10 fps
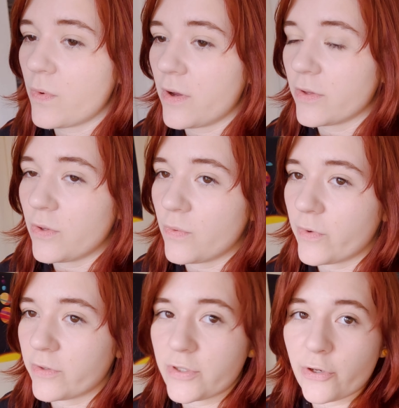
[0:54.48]
what you
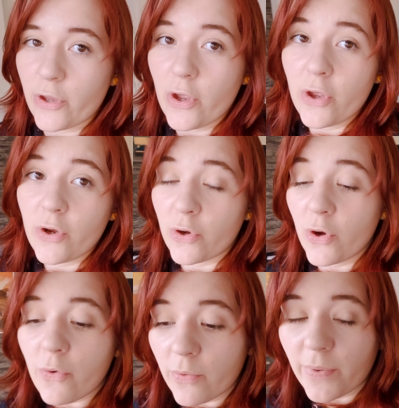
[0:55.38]
want to learn or
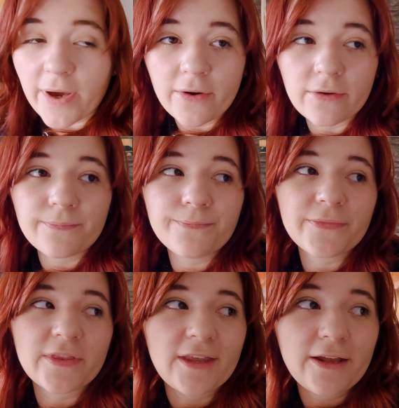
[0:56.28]
know about
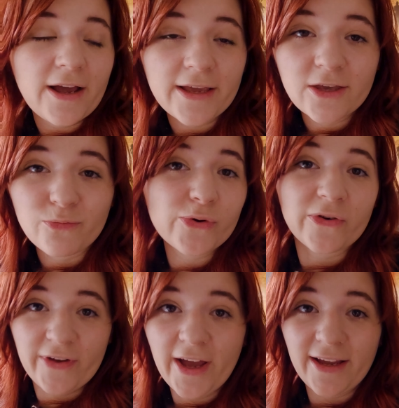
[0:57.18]
that I can
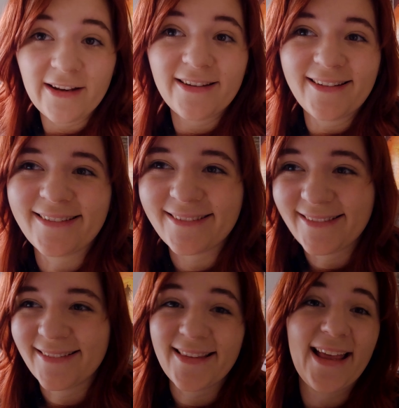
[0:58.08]
provide,
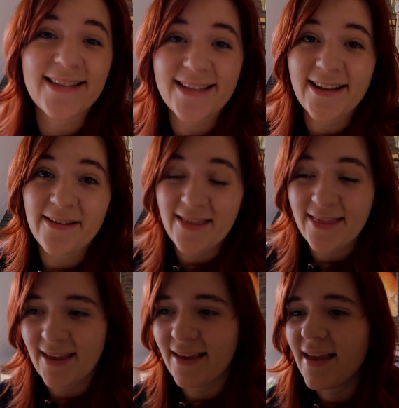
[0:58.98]
that's another
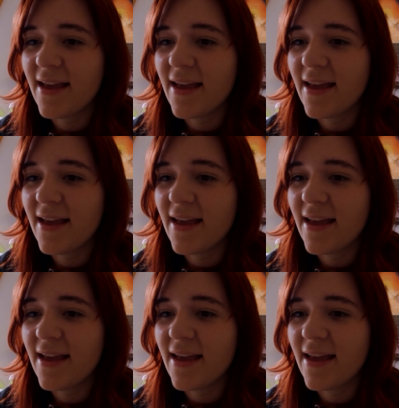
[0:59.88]
thing.